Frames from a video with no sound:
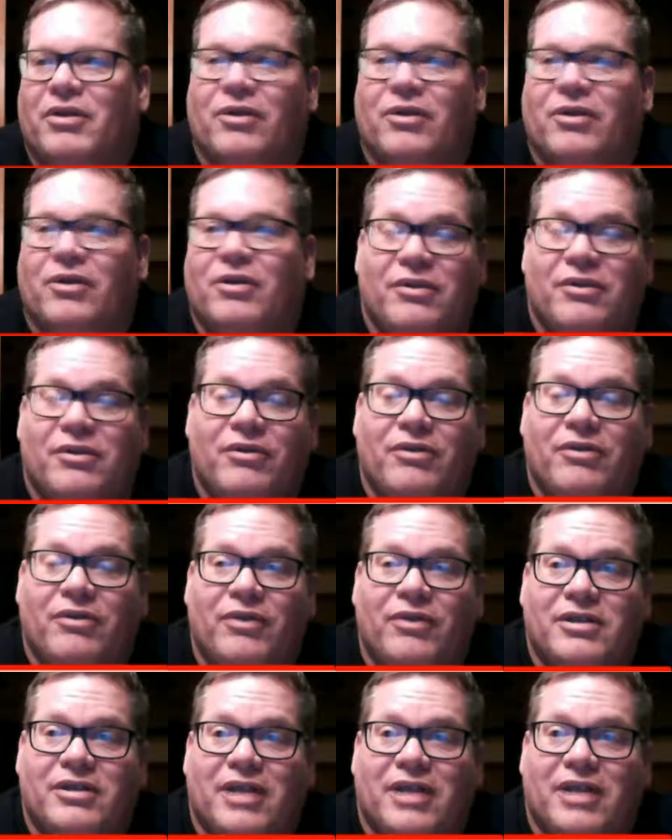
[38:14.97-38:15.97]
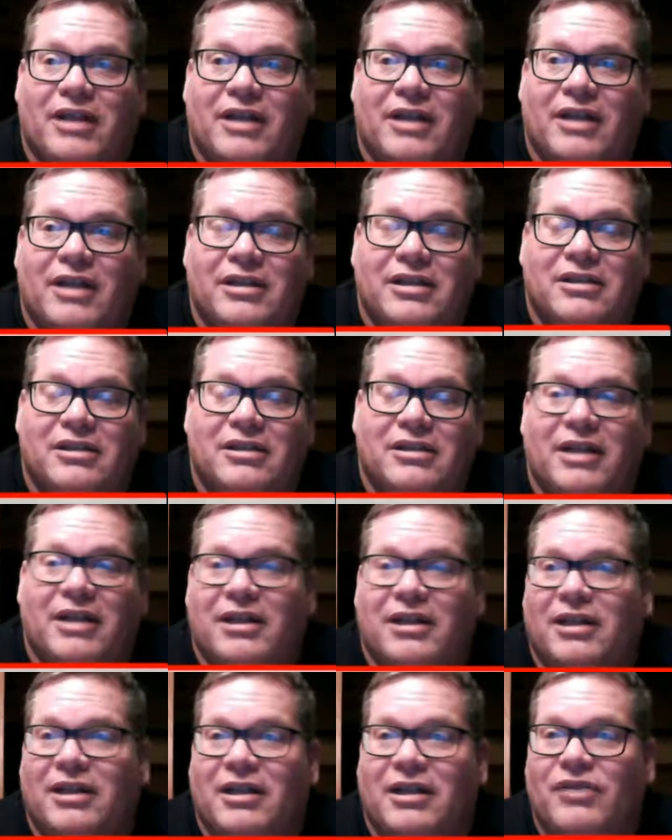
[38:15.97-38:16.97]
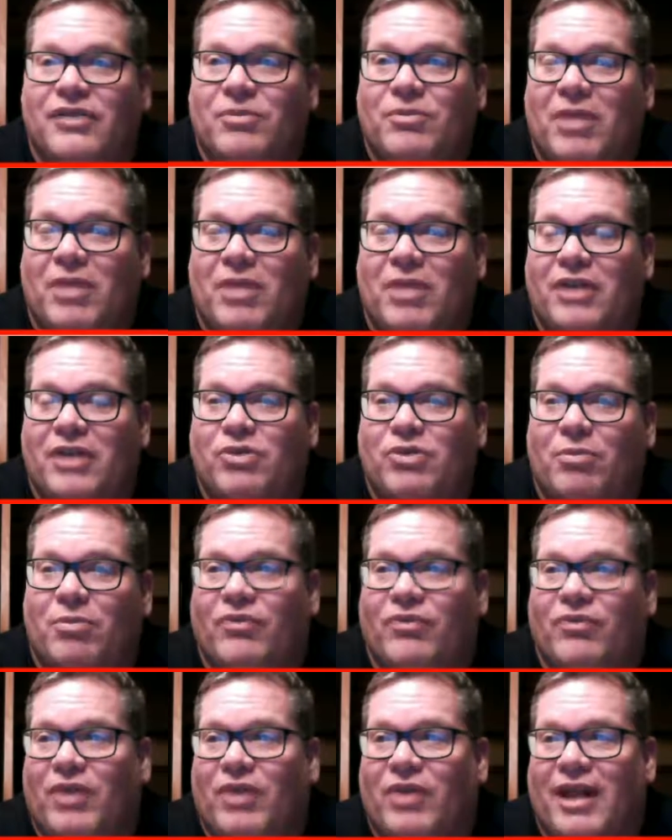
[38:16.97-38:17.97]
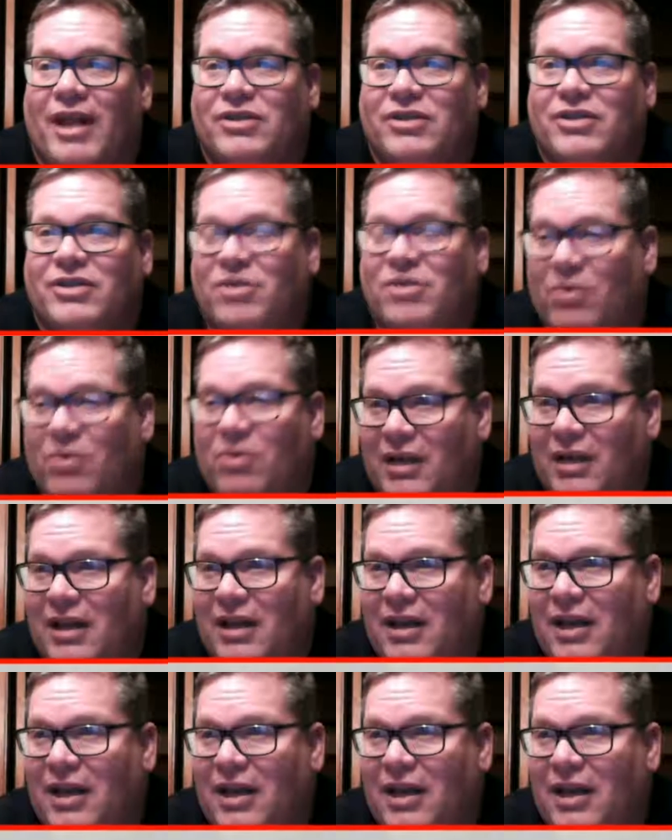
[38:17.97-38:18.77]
to do for the second season. They did leave some things open for that storyline.